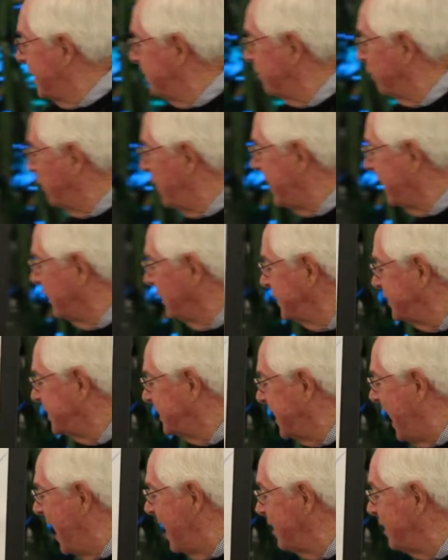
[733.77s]
up rigor,
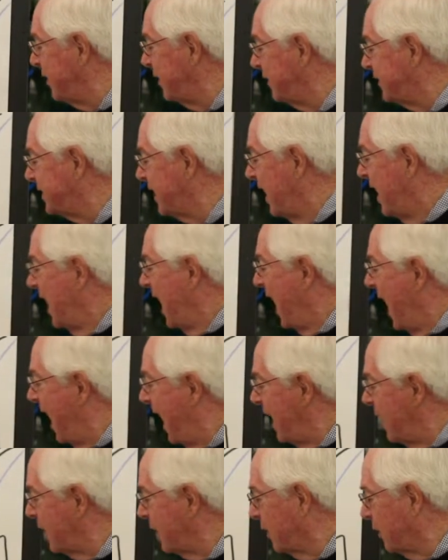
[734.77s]
standards,
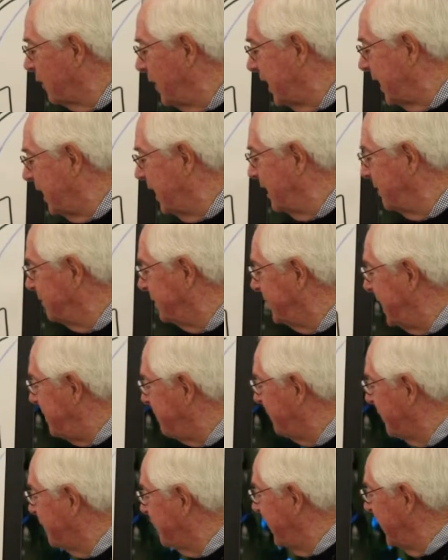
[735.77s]
higher curriculum,
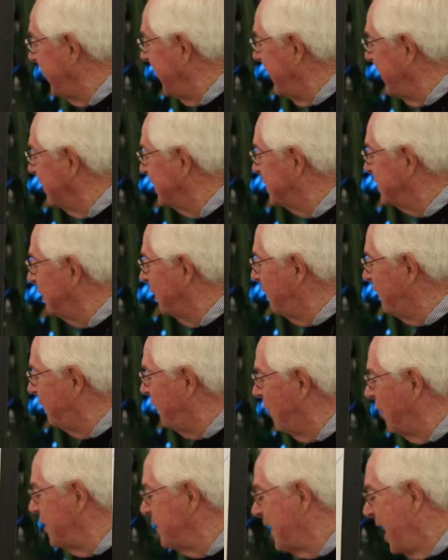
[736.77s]
deeper thinking, and so
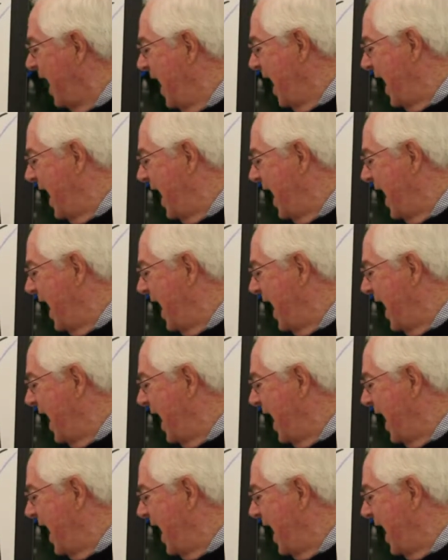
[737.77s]
forth,